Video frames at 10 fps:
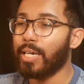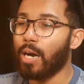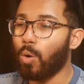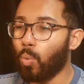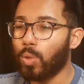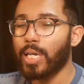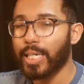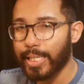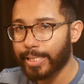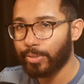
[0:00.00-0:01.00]
Now, we're not
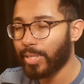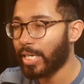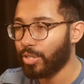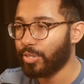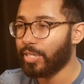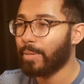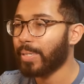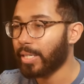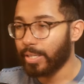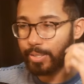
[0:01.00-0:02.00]
going to get into that just yet
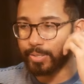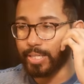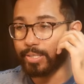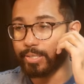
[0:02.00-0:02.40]
because this